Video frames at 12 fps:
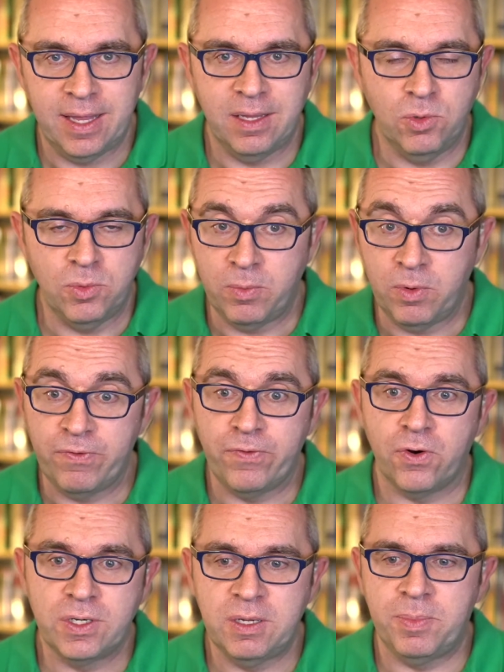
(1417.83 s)
at the moment
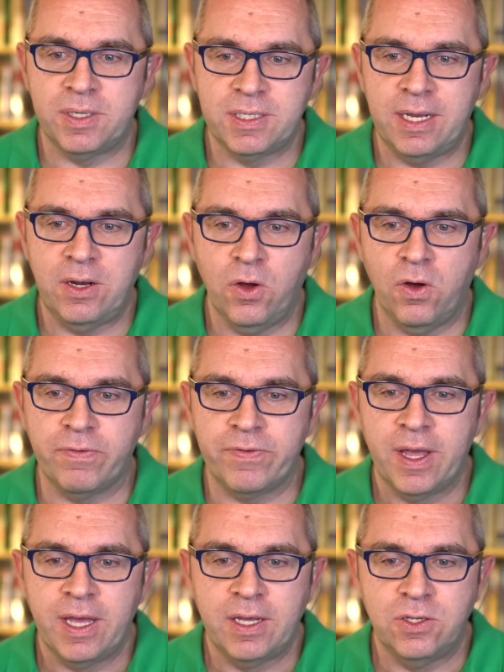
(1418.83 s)
with 40%
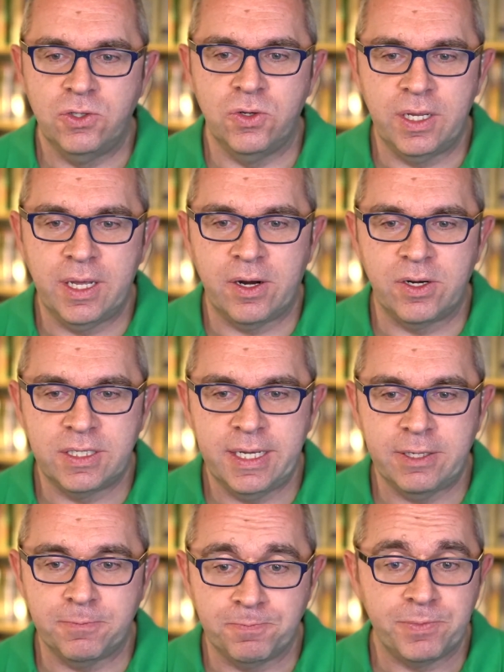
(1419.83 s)
off during our
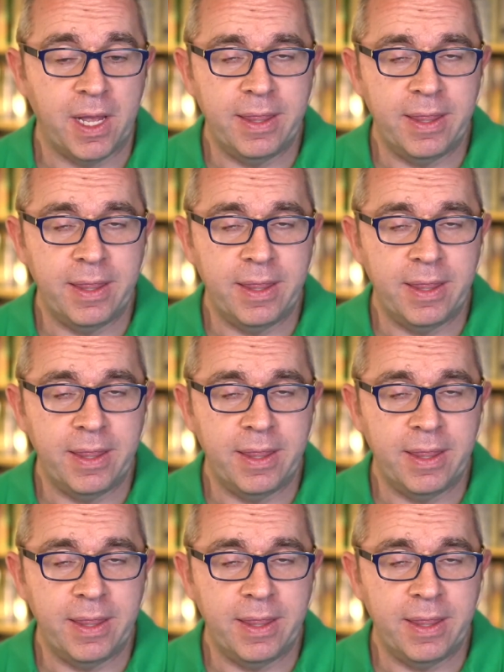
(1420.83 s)
sale,